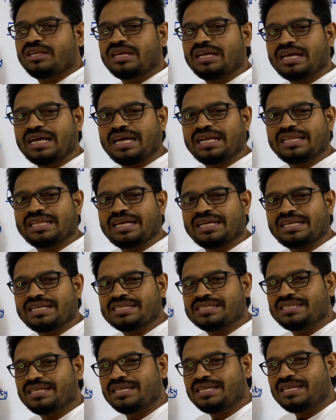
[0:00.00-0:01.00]
and that is
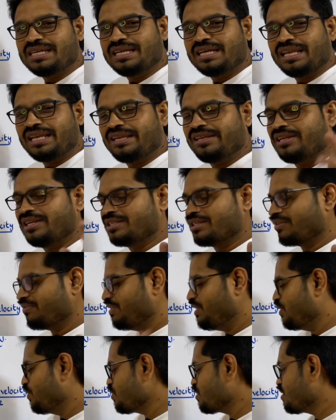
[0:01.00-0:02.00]
the letter we
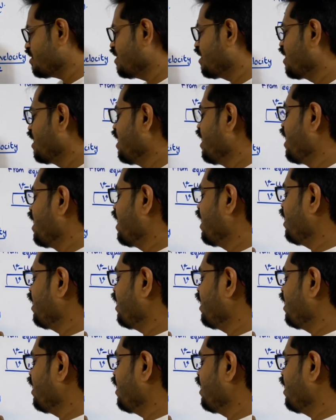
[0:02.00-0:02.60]
use here. And